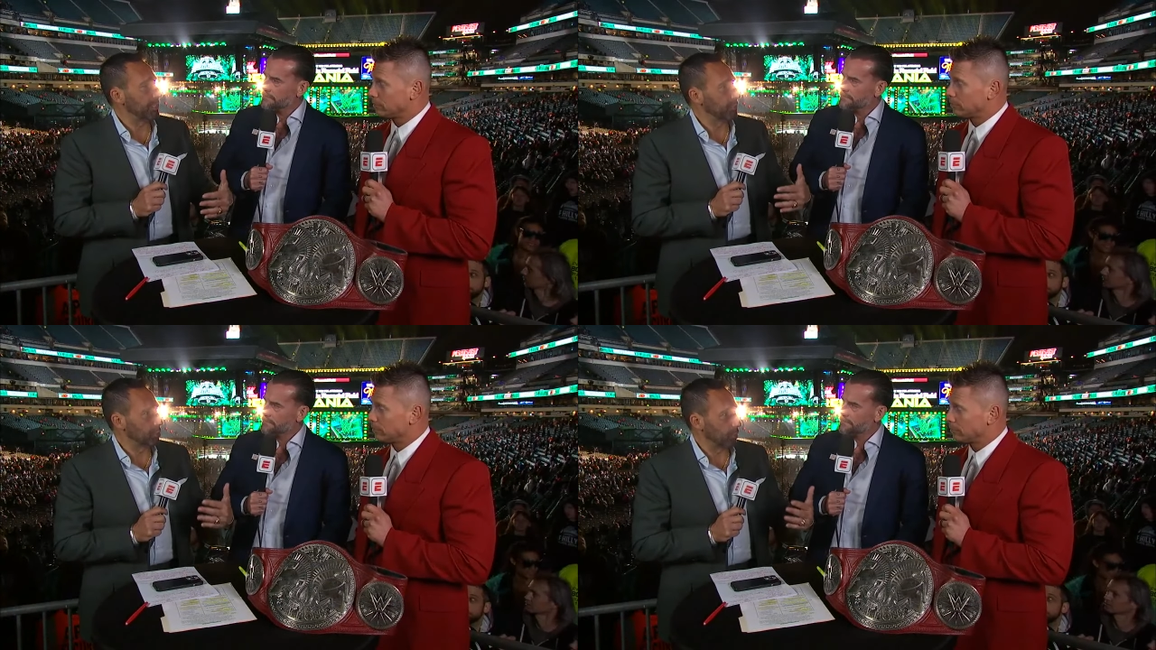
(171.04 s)

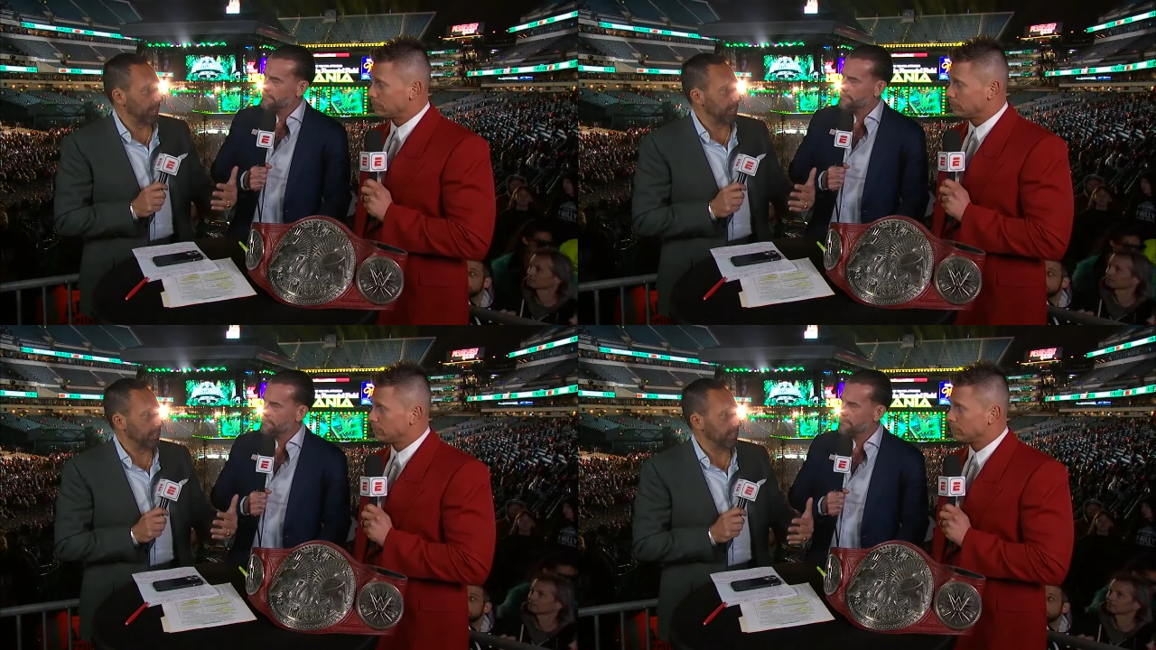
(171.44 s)
Speaker 1: and
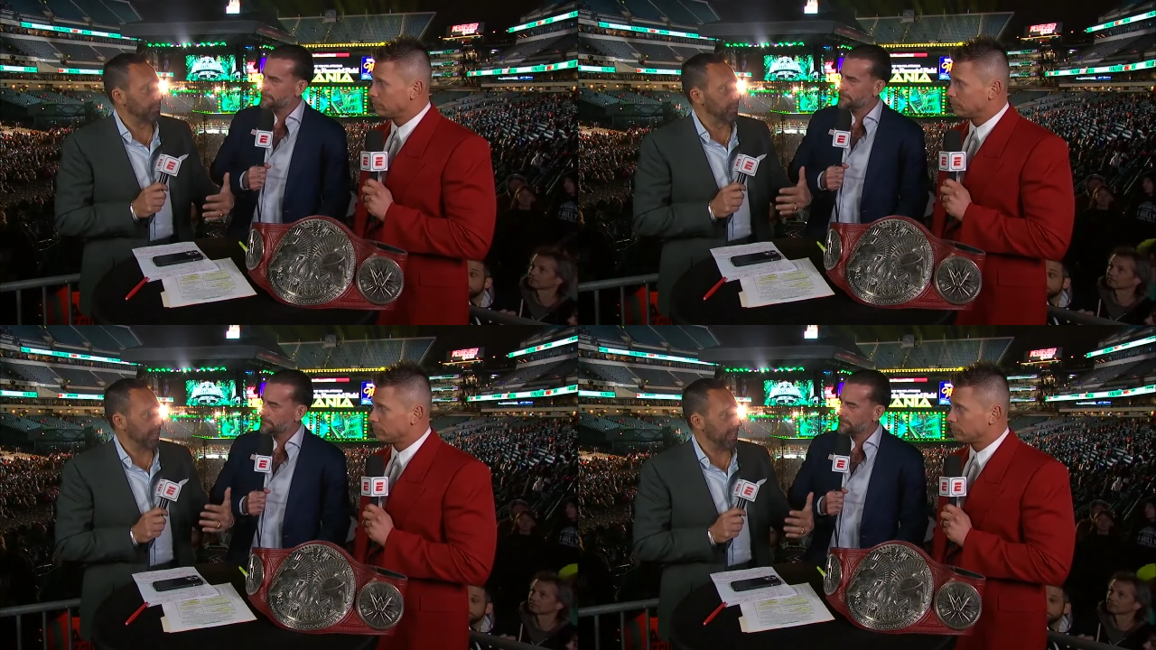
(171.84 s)
training of
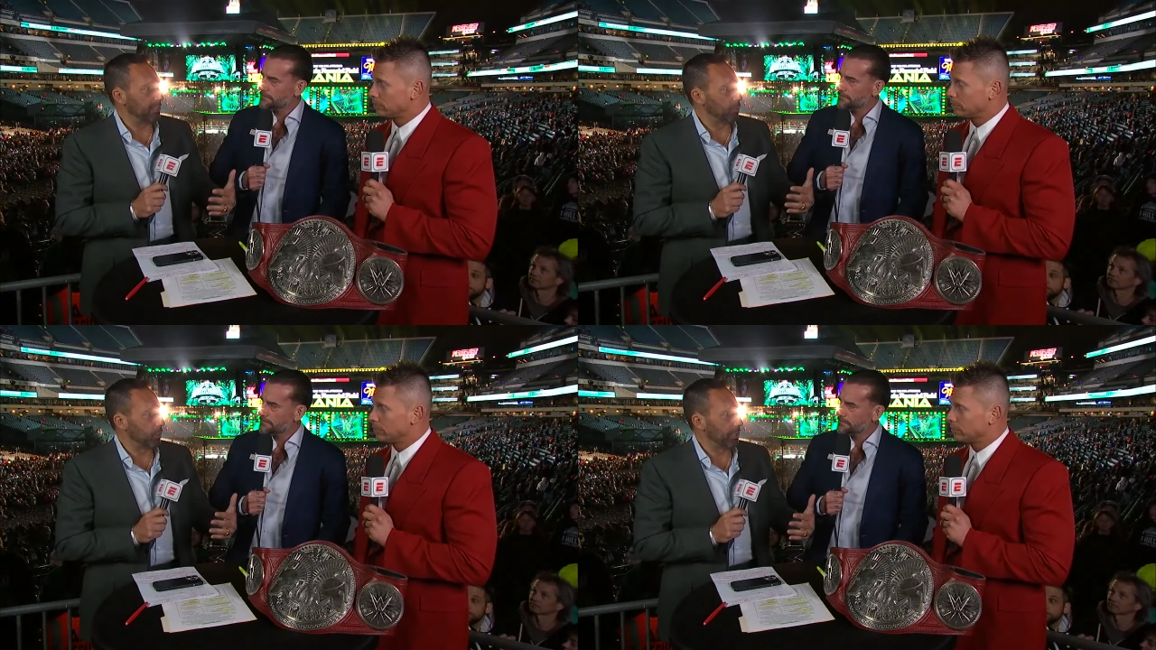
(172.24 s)
eight
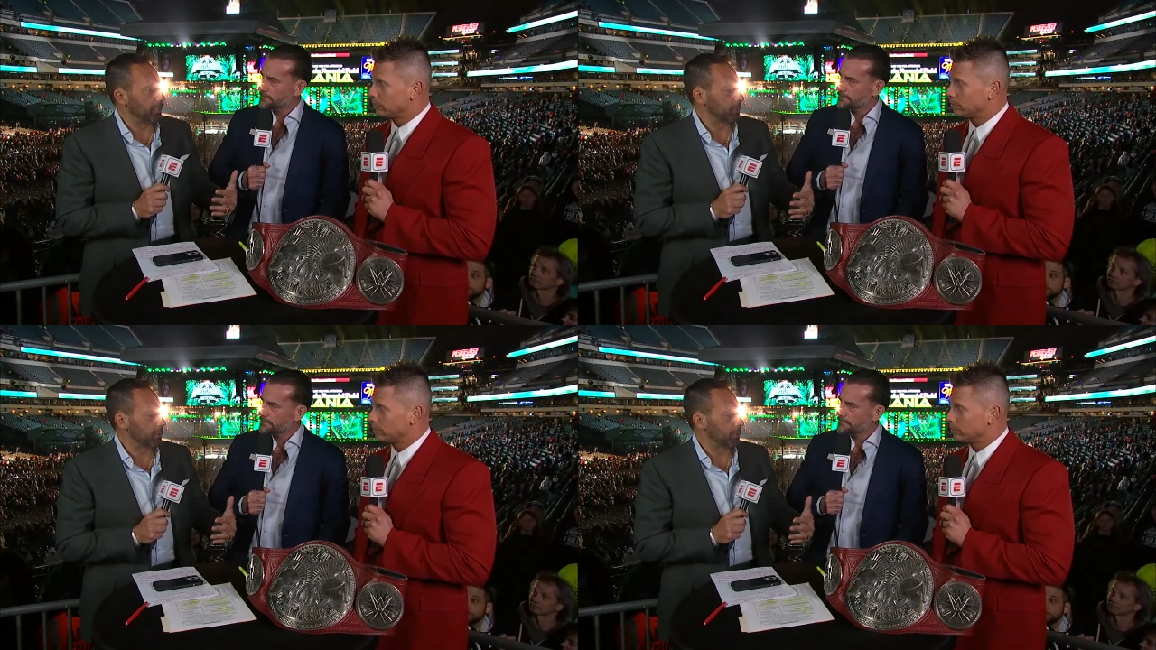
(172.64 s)
weeks.